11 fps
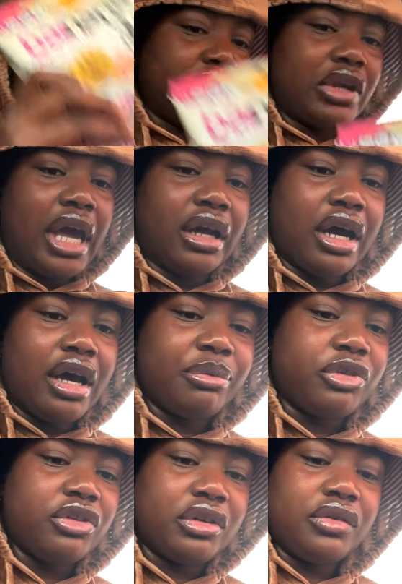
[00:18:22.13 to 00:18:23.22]
snack
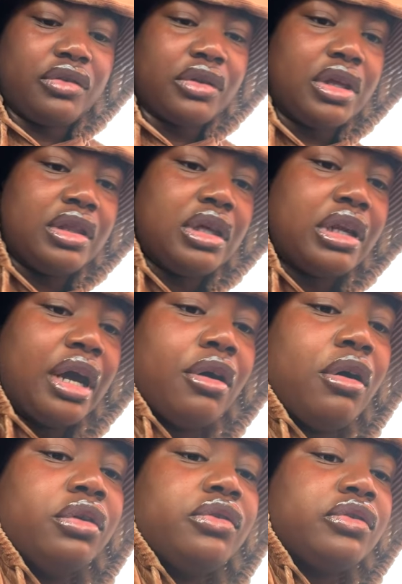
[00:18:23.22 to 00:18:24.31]
options. And then I
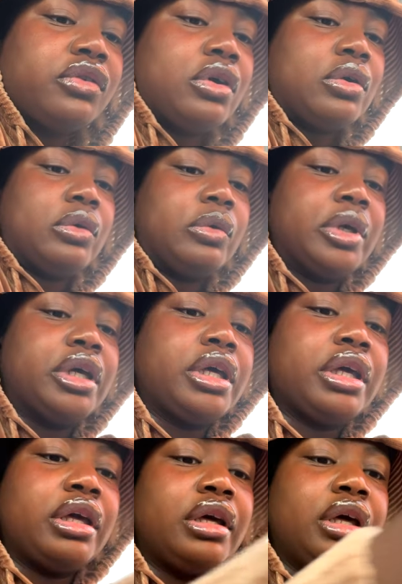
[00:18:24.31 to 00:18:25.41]
also
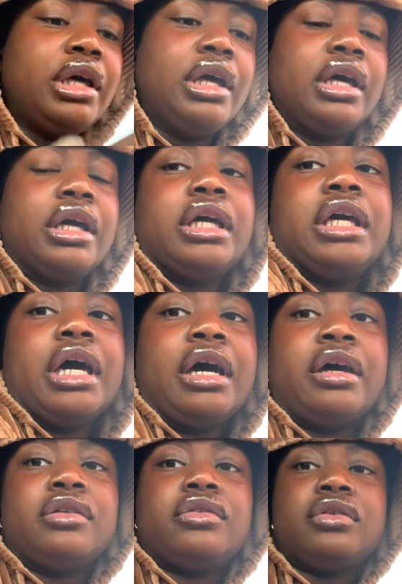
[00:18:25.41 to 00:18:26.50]
got